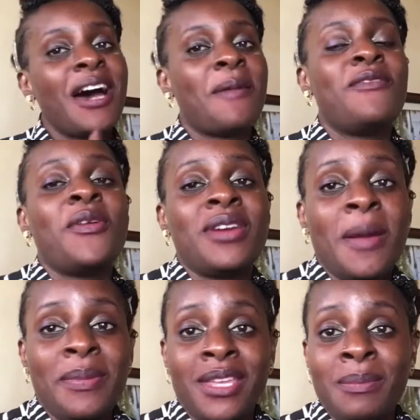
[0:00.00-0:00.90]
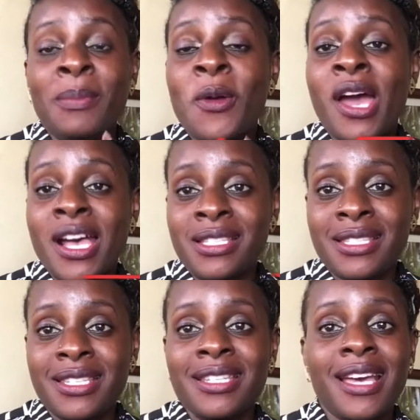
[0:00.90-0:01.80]
I'm very happy that people are
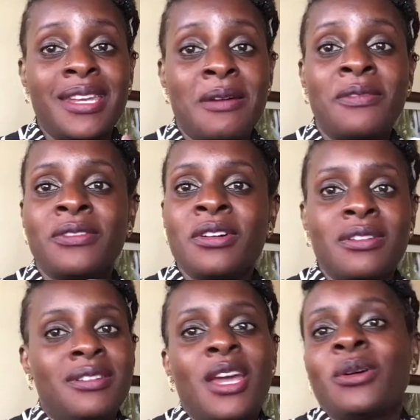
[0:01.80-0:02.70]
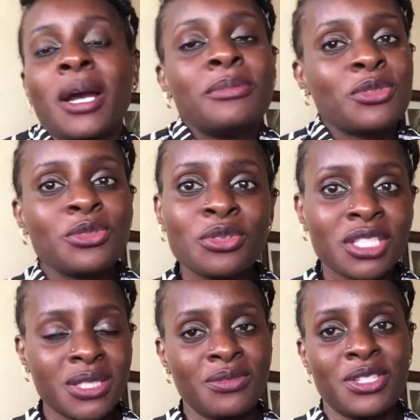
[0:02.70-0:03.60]
asking and I've now come to do
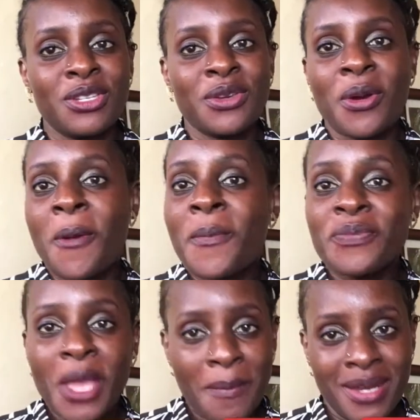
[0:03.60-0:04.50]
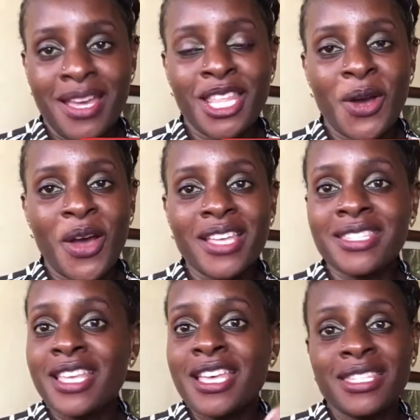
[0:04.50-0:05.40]
this video. But otherwise,
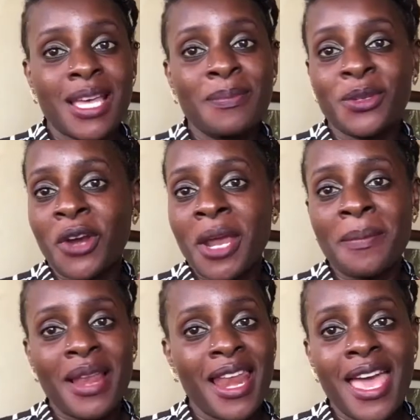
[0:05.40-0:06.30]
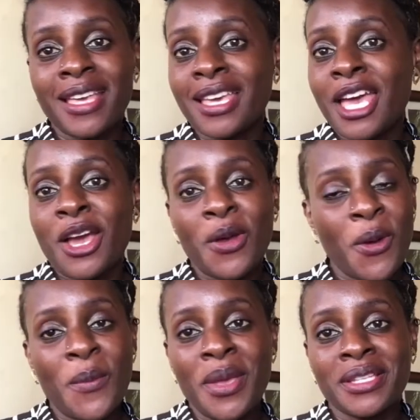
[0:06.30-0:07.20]
subscribe, like,
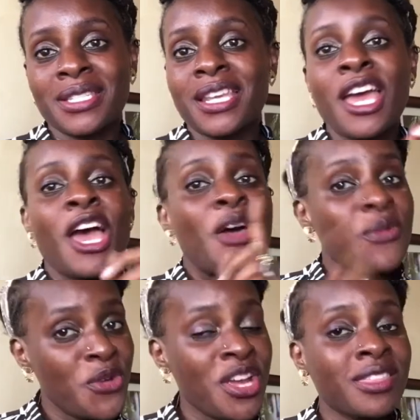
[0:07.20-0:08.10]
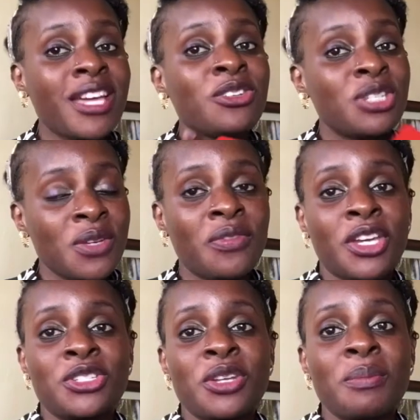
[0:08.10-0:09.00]
comment, ring that
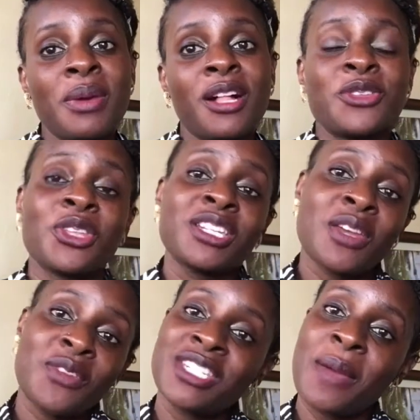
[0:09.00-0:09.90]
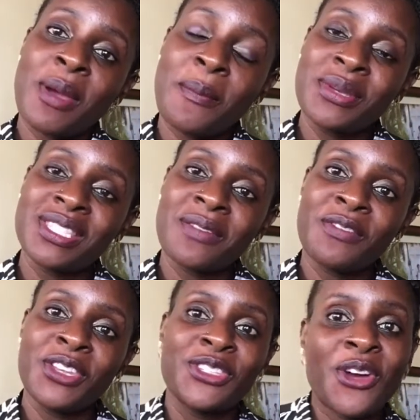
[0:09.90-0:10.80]
notification bell so that every time I post a
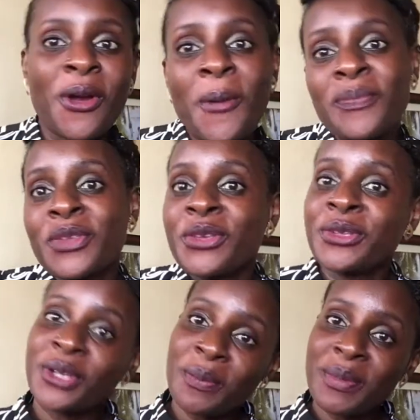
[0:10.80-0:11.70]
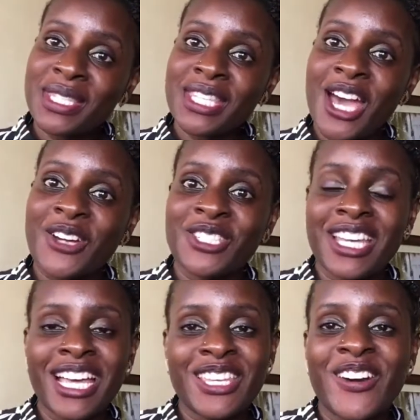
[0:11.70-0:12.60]
video, you don't miss out.
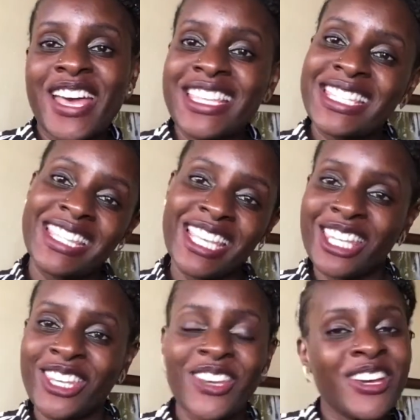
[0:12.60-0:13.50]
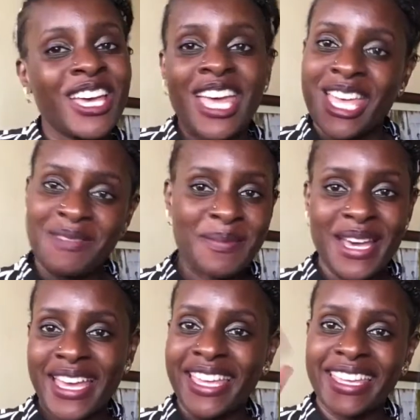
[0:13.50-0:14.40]
Otherwise, thank you and
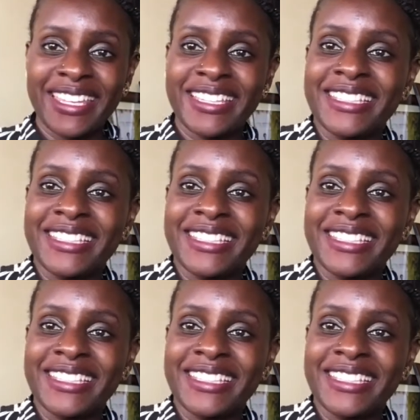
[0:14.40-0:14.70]
bye.